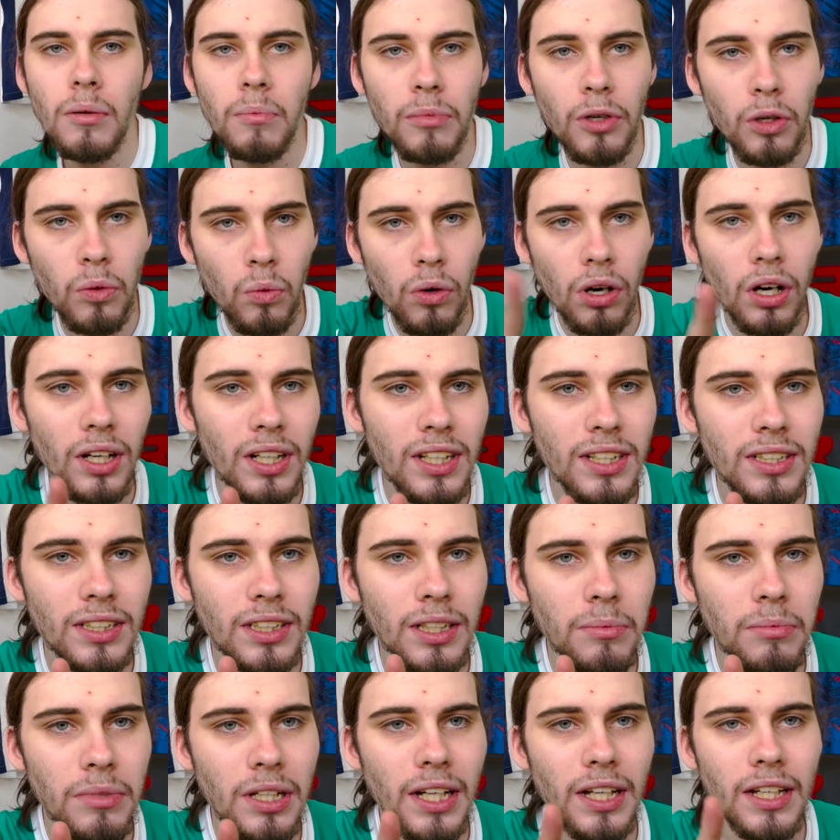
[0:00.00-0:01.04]
But while it's
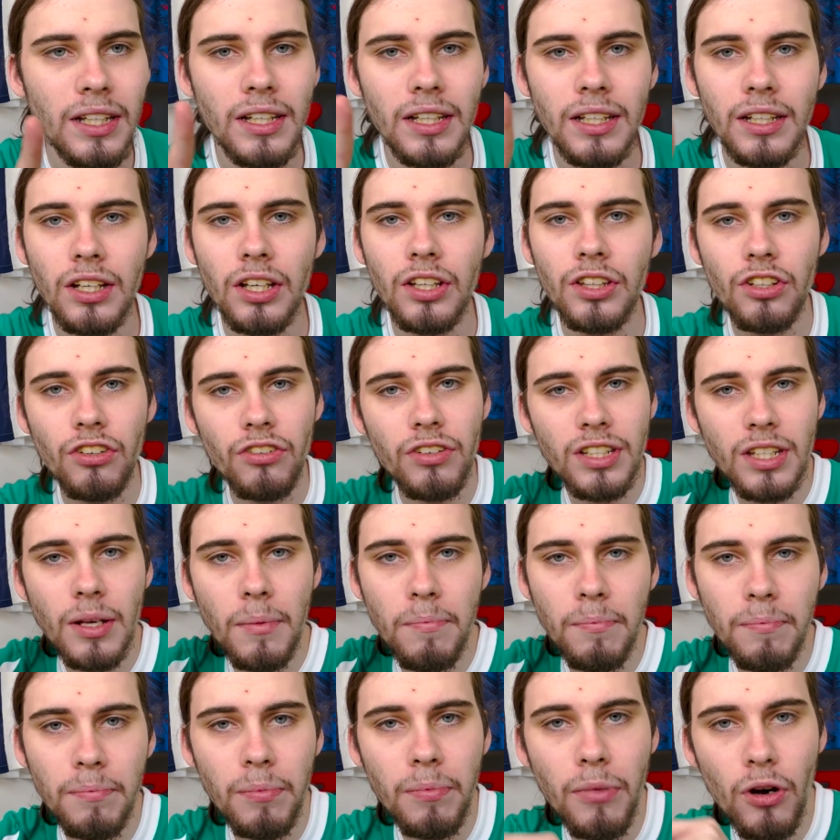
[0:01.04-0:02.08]
simulating, there is
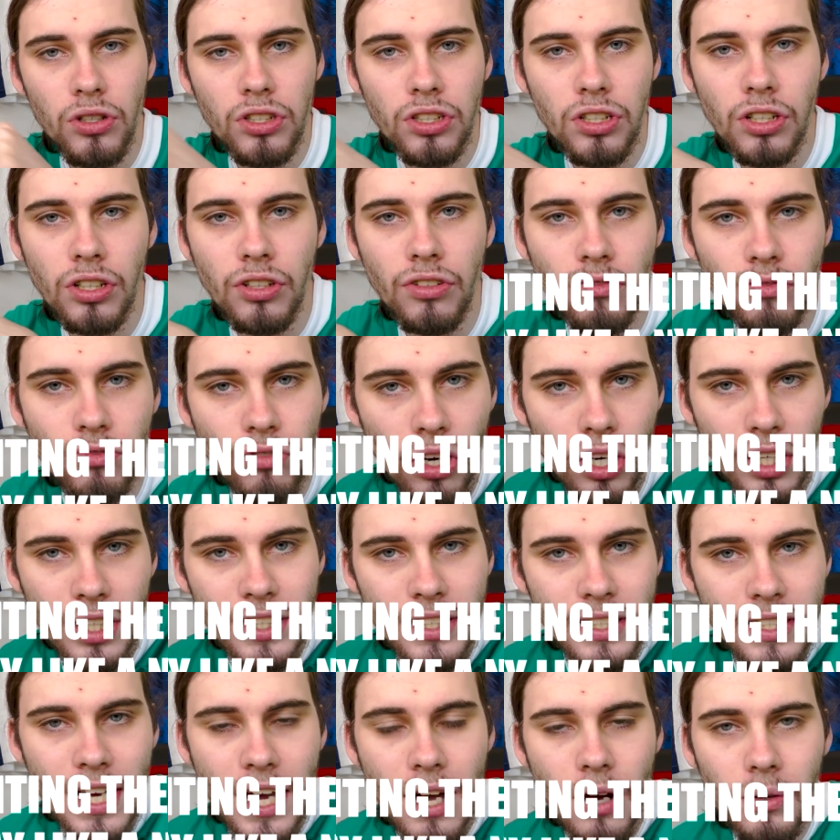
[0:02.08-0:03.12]
a button
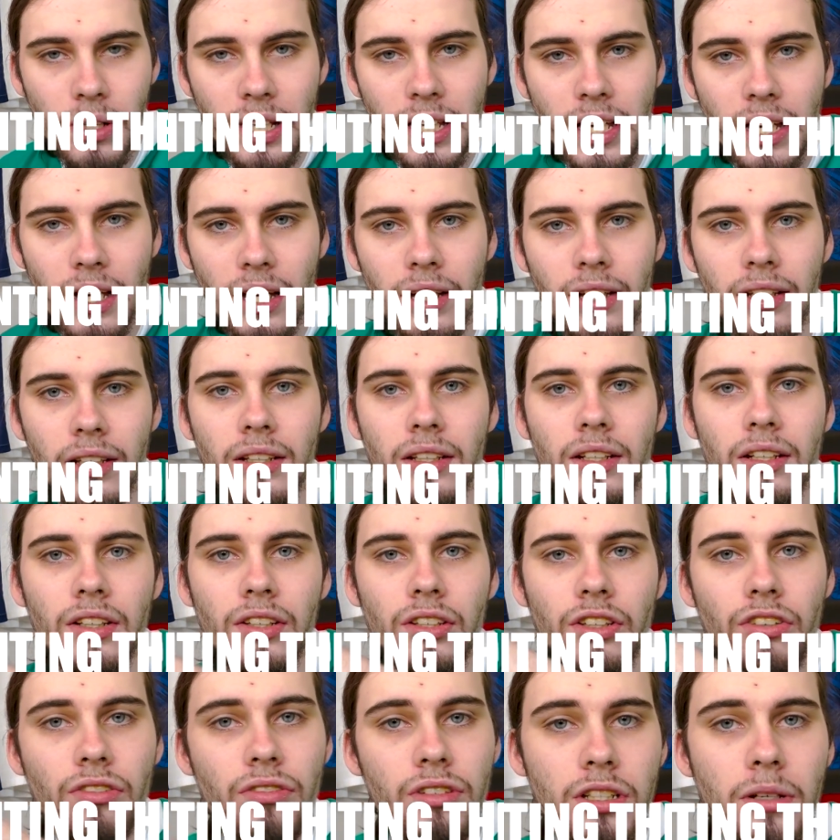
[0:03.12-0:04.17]
right down here.
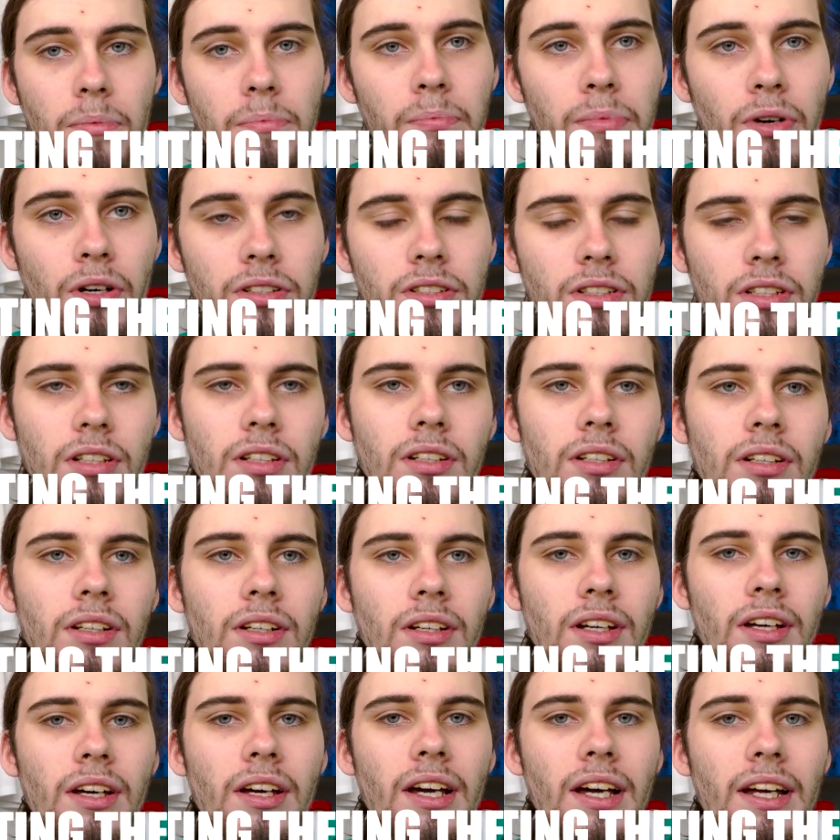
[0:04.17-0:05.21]
There is a button
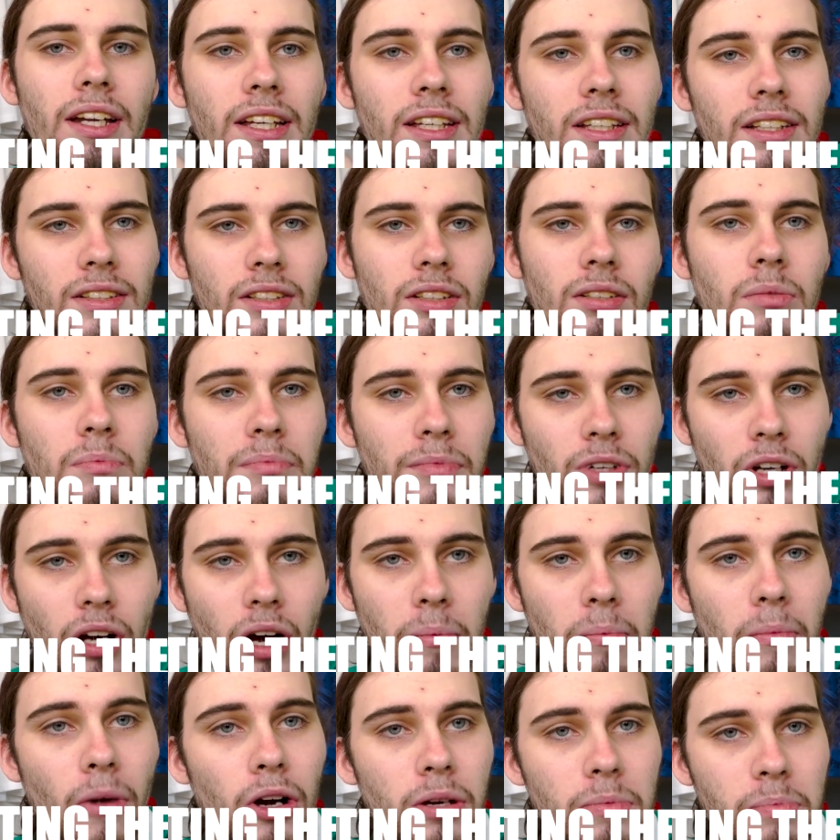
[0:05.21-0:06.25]
and it has
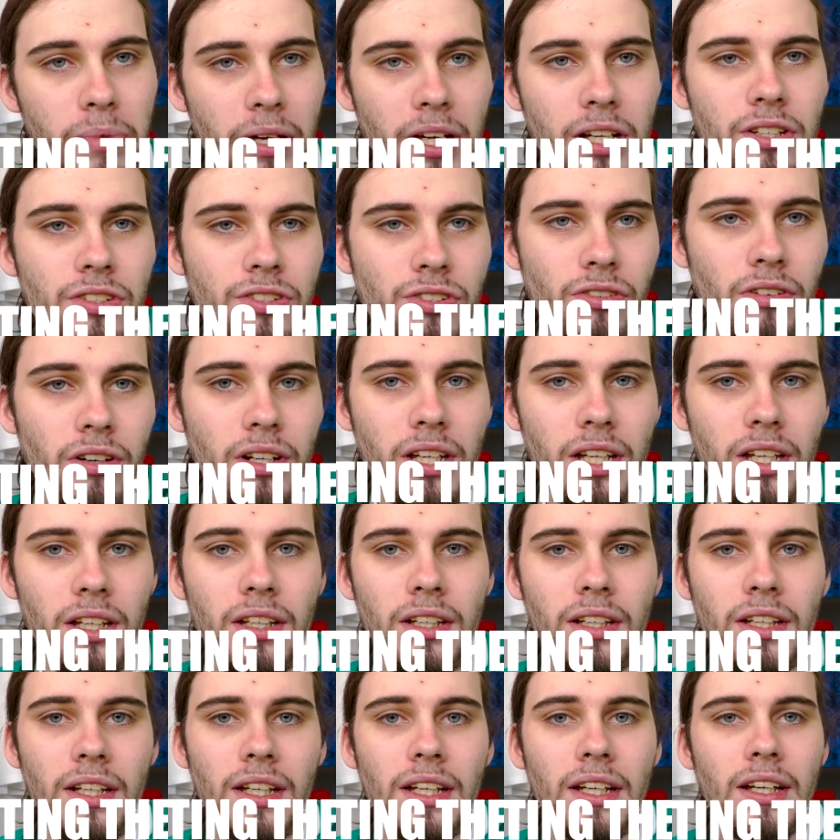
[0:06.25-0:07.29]
got my picture on it.
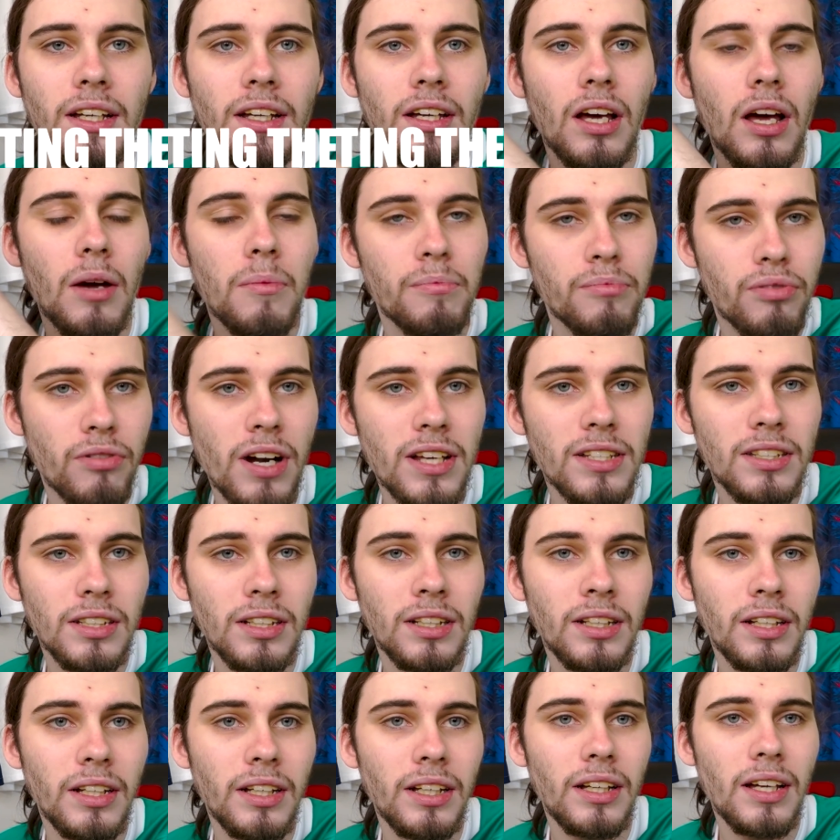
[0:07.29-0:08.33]
And press
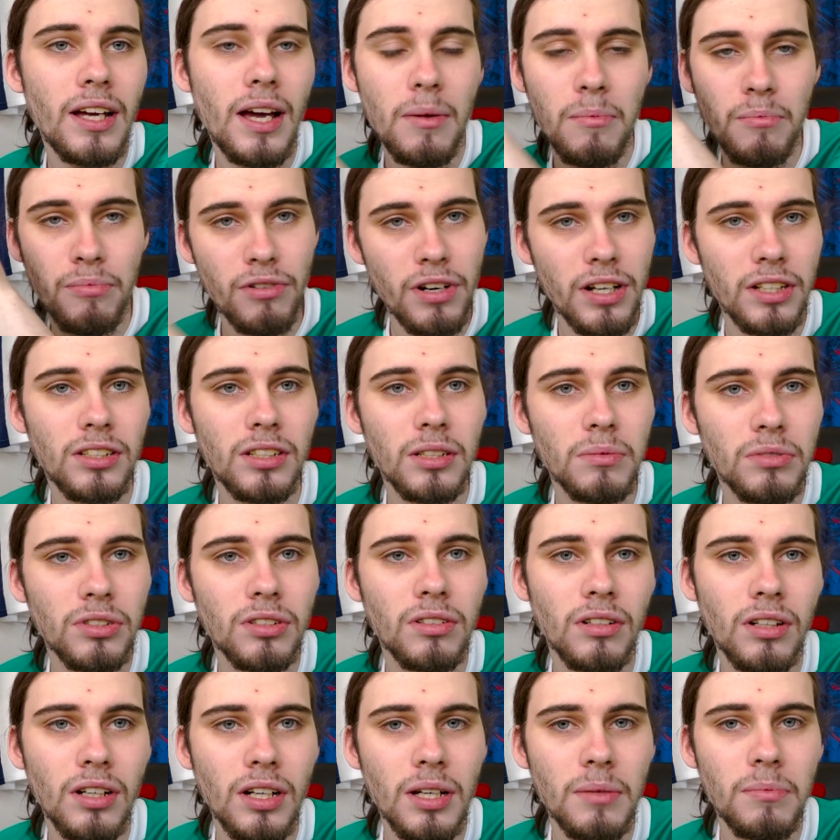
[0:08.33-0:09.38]
it and press
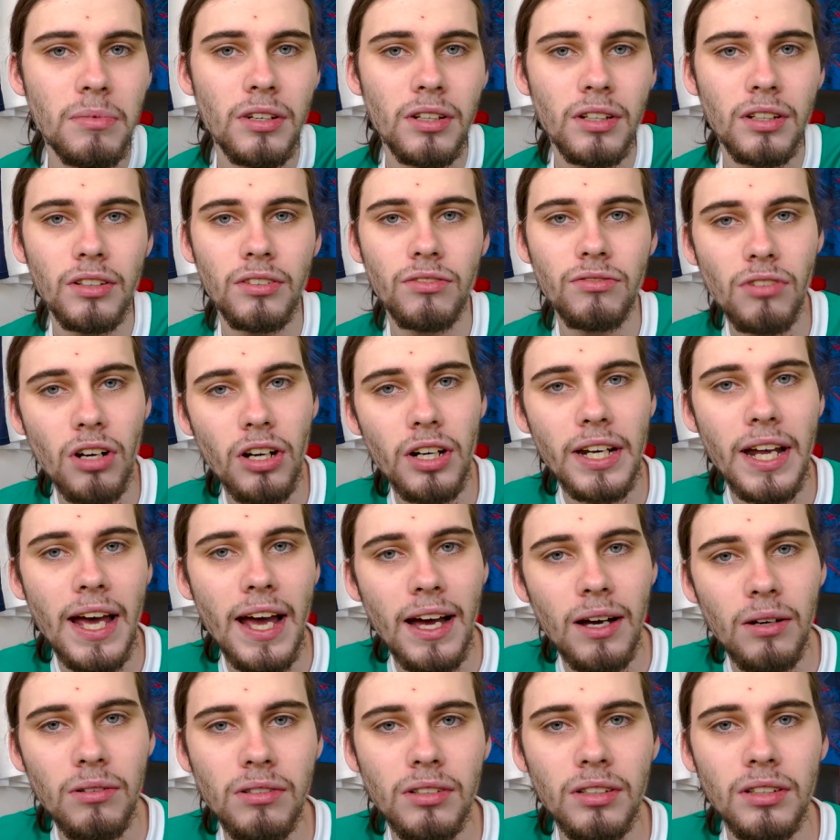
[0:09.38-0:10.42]
subscribe right
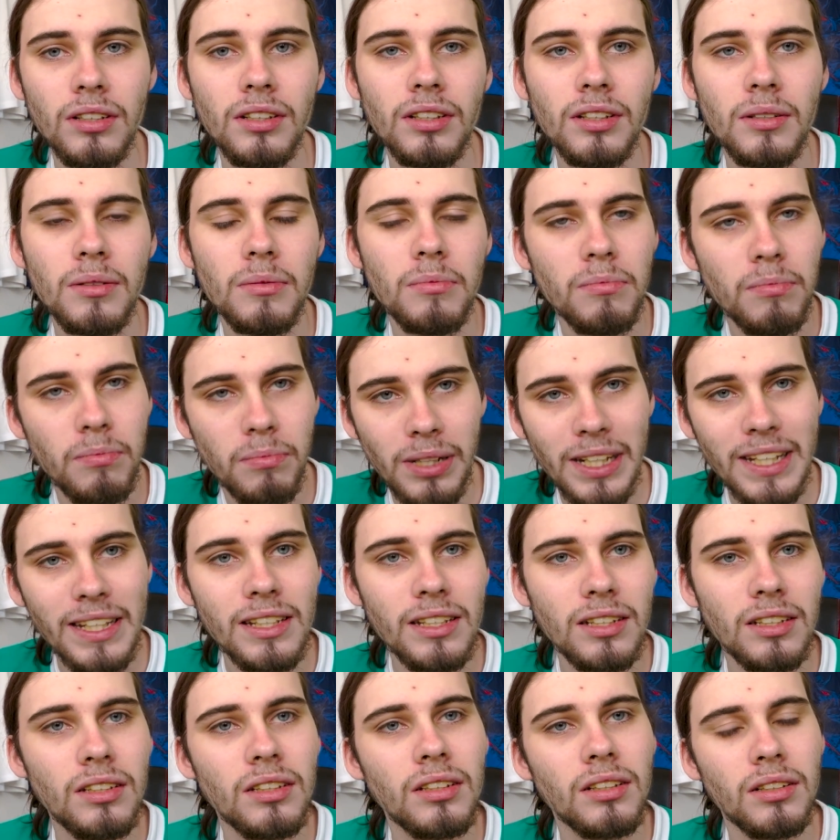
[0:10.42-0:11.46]
now.
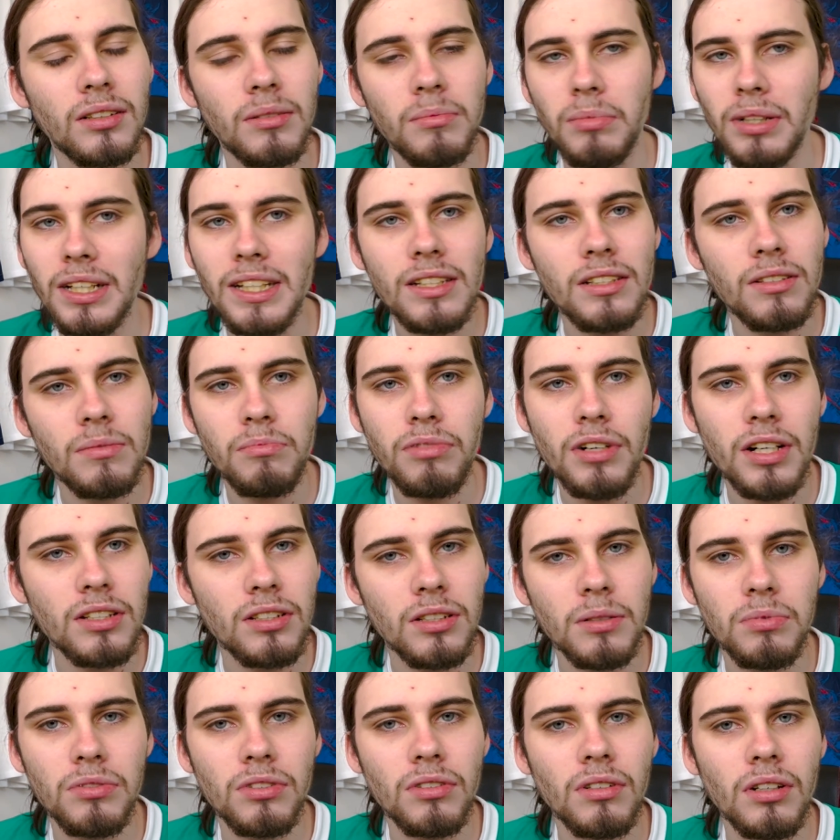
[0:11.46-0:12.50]
Please press
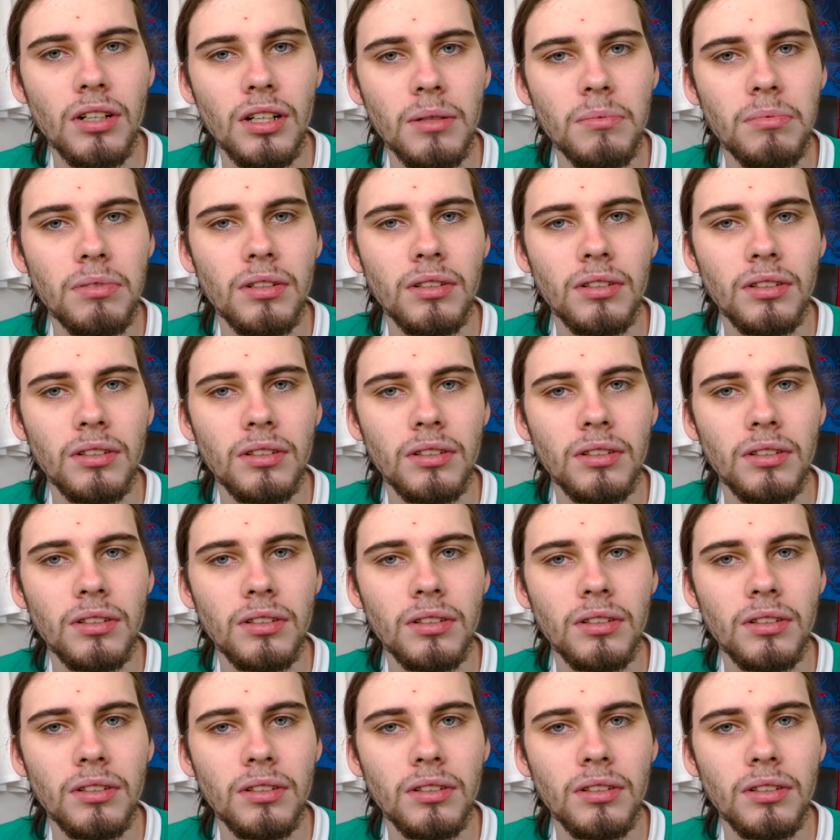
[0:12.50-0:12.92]
subscribe.